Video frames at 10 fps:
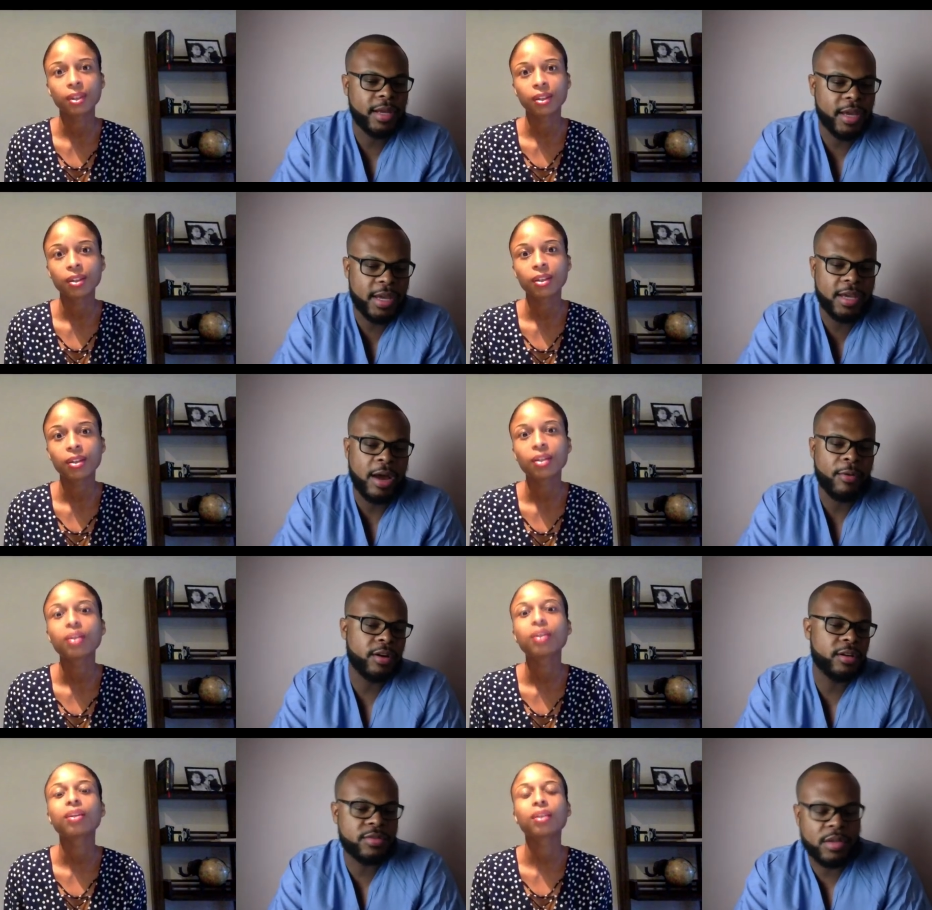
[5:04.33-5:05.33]
Speaker 1: like, hey, I want
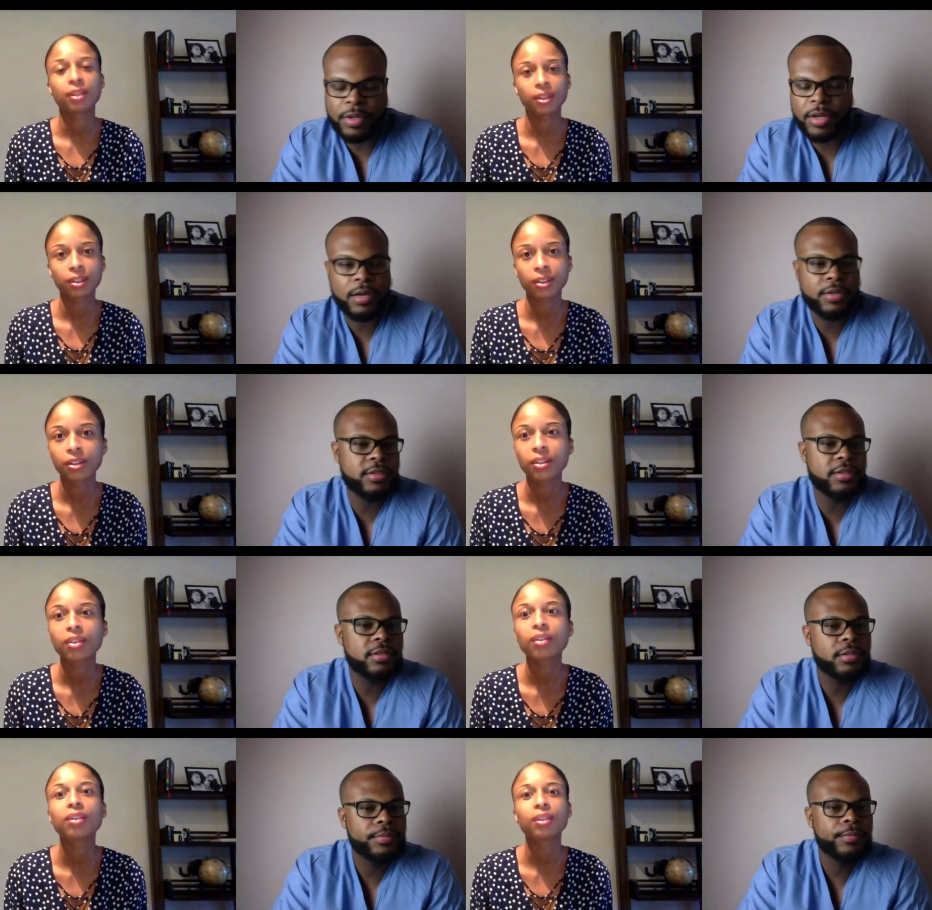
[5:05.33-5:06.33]
to do something else?
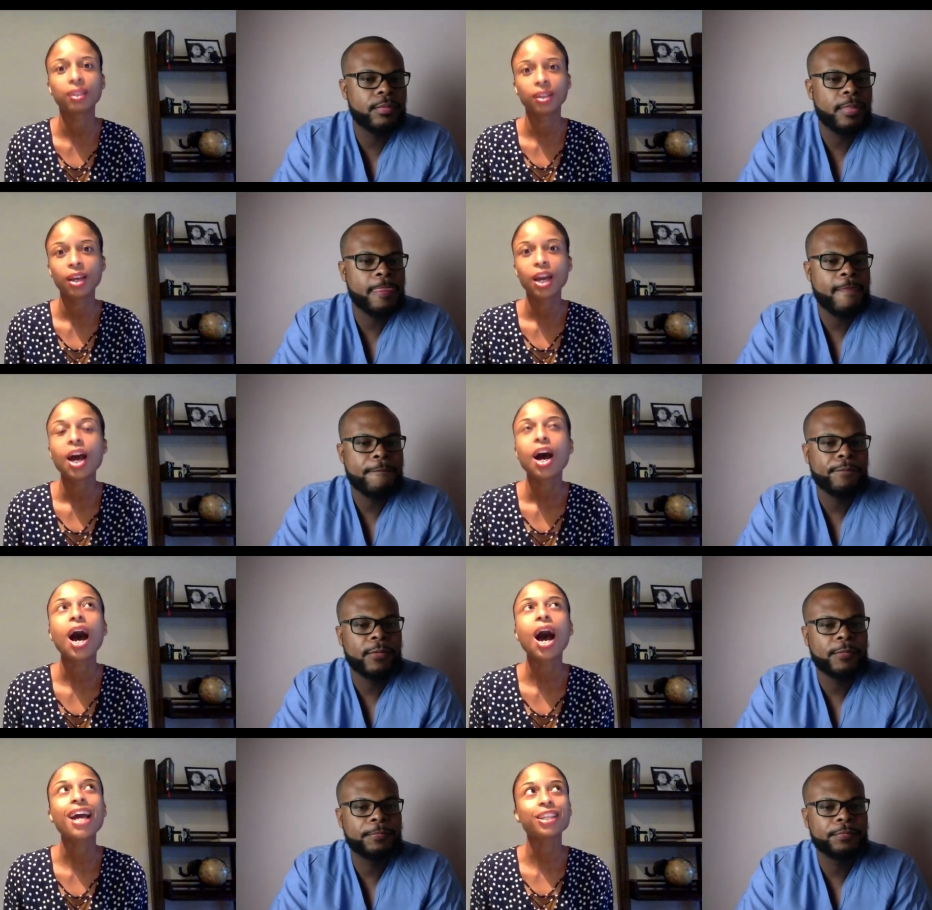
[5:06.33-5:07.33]

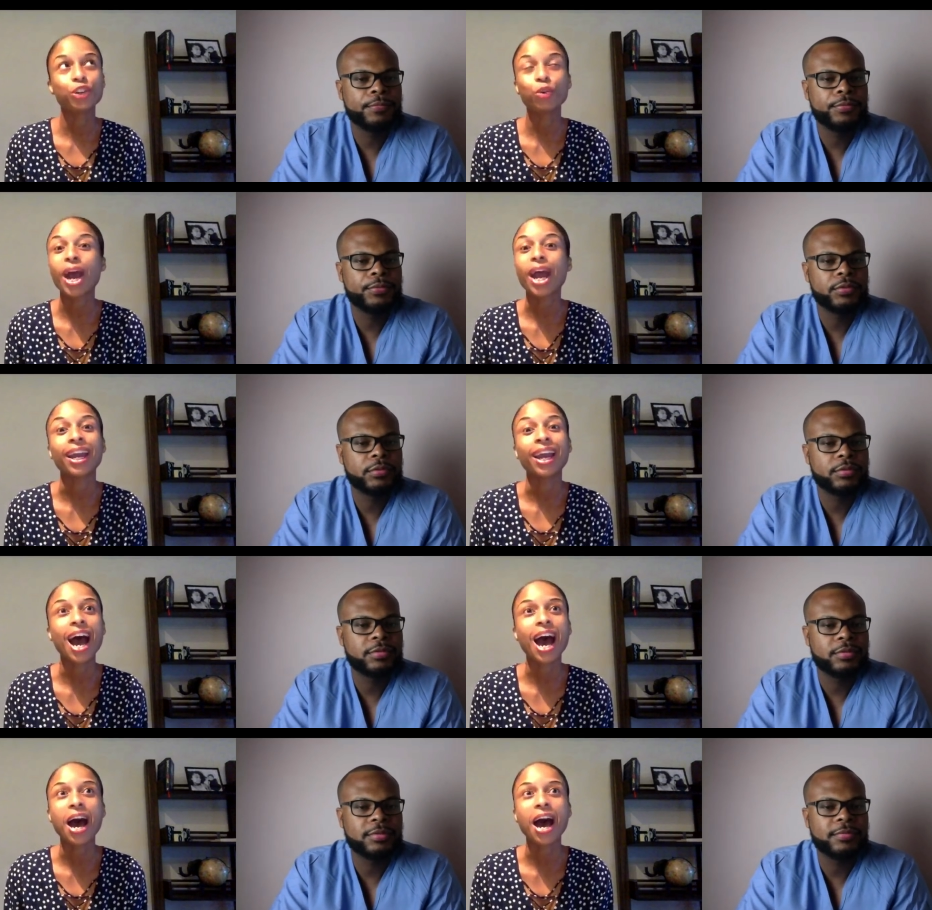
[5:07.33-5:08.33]
Speaker 2: You're right.
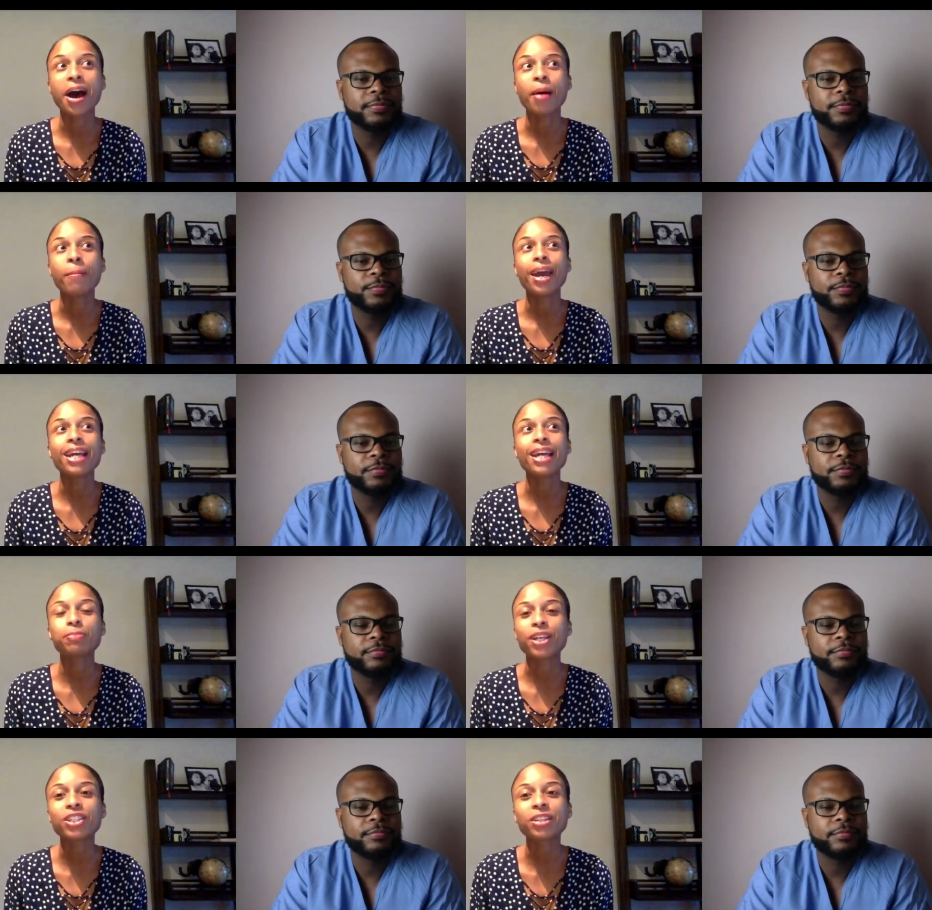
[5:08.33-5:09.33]
Um,
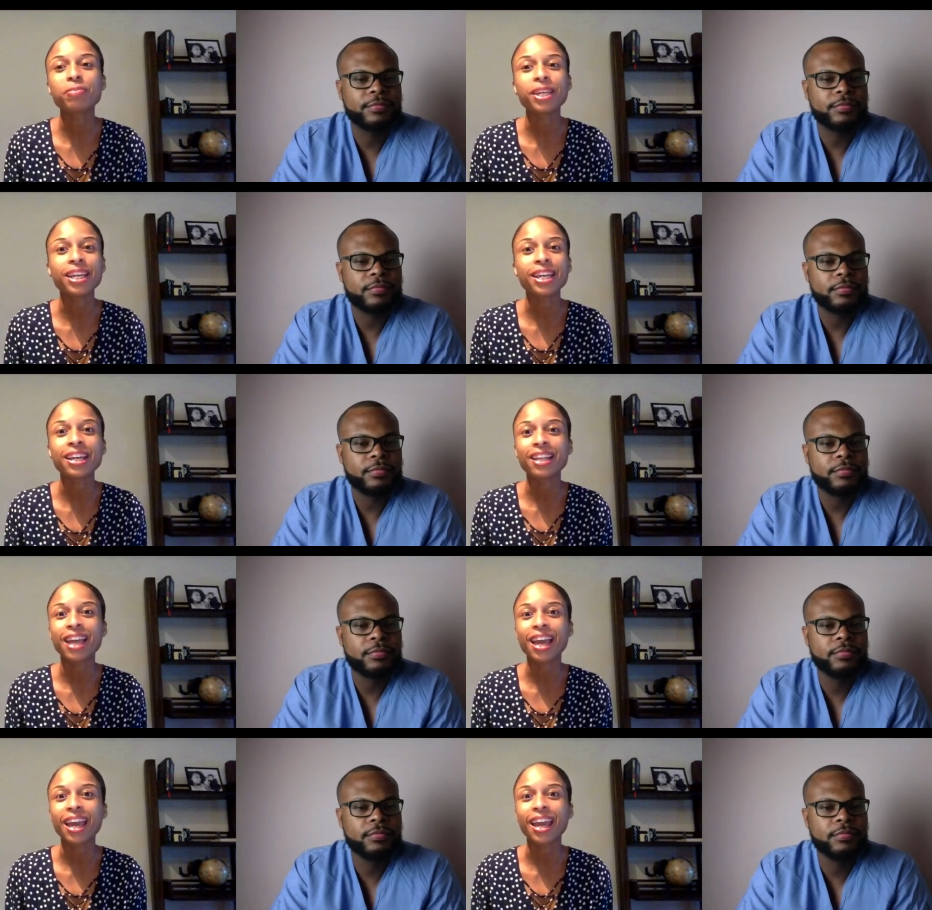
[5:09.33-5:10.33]
especially being
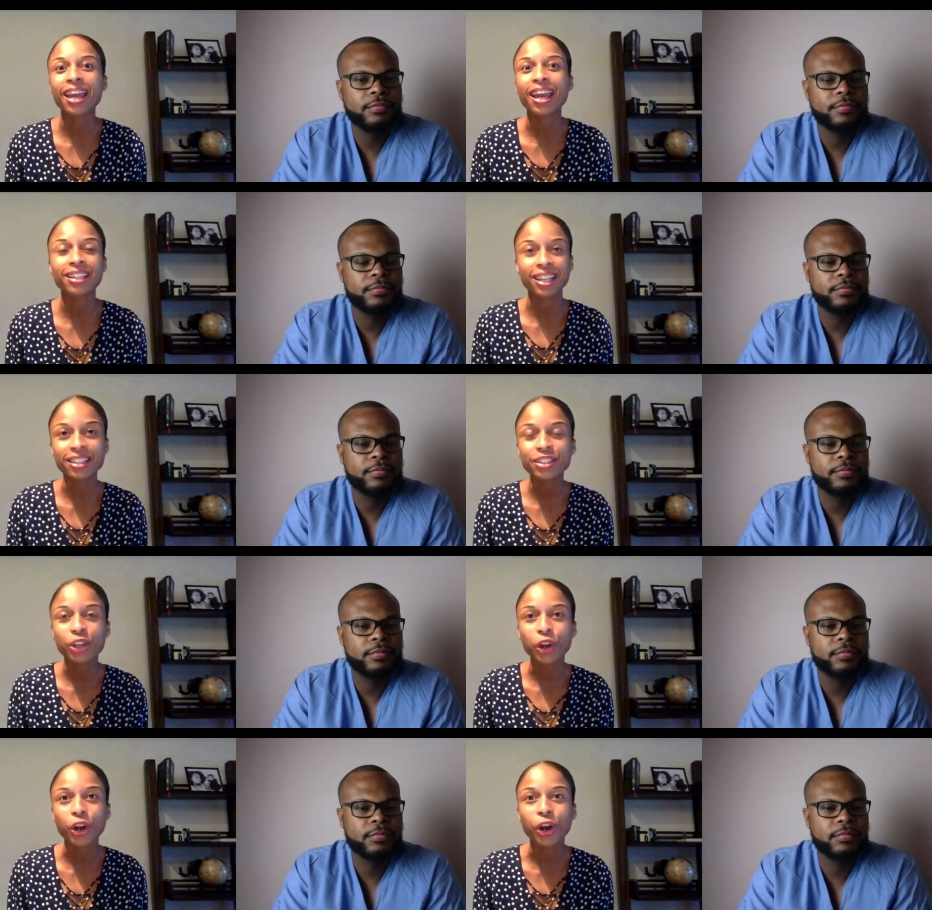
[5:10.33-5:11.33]
like an
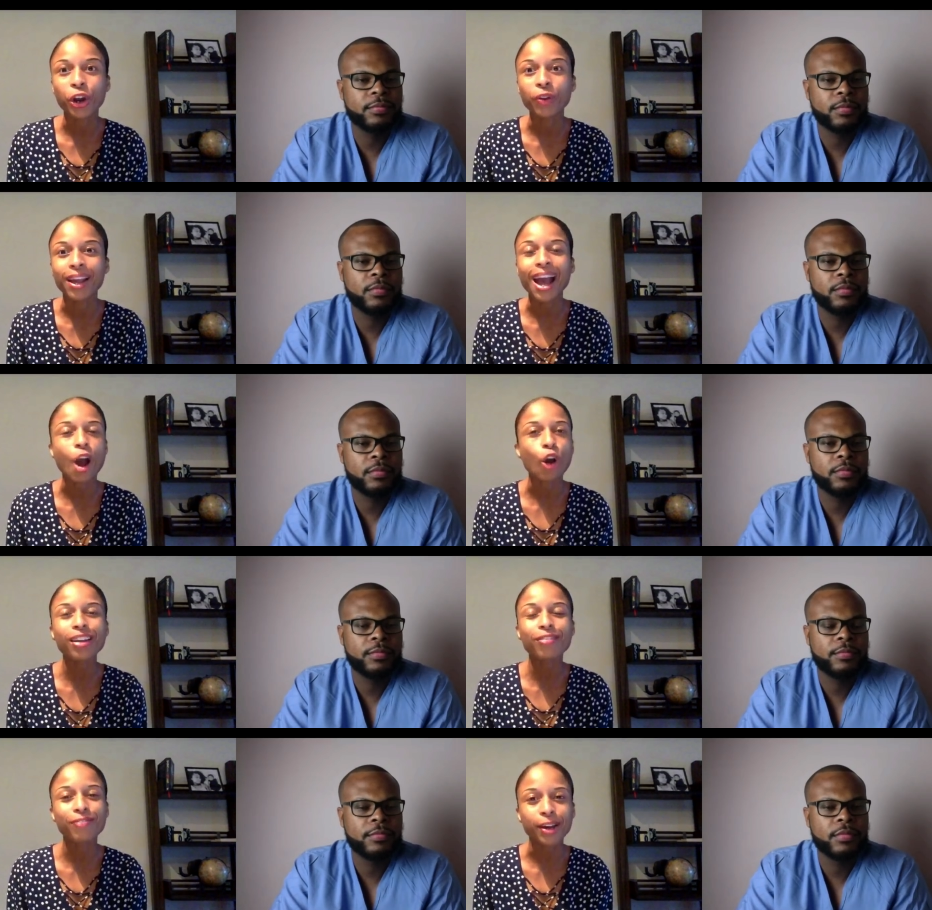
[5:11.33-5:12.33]
intern, like I
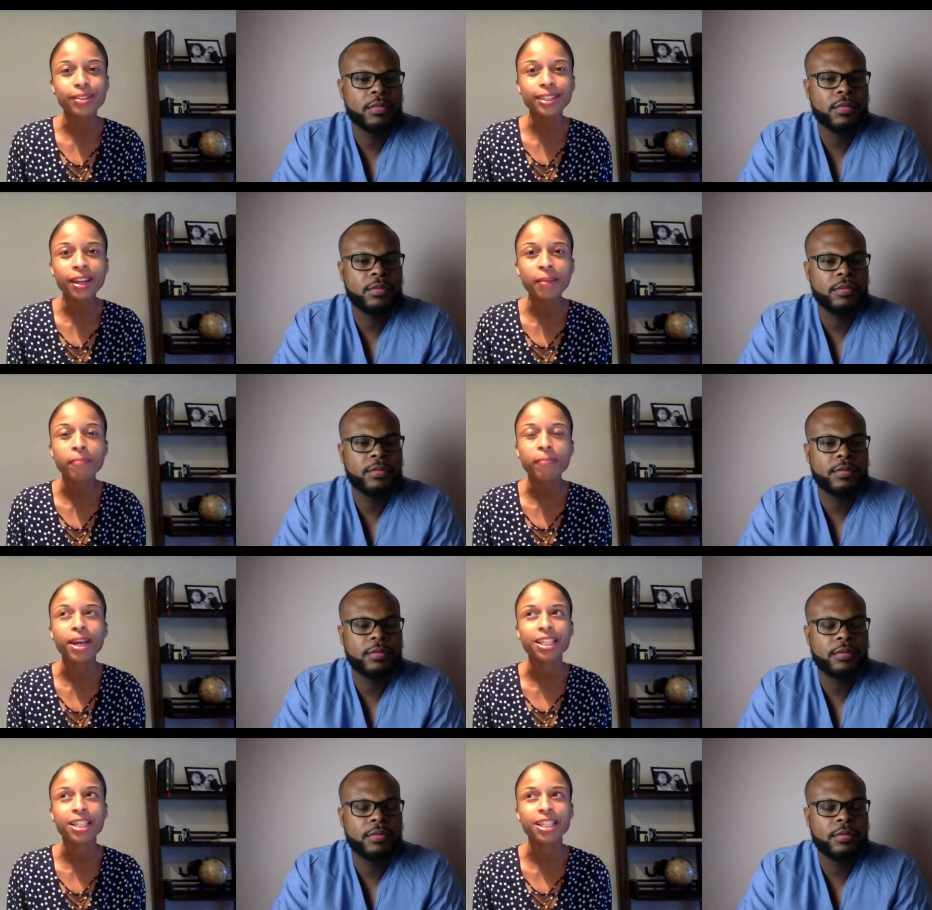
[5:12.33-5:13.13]
already felt it in my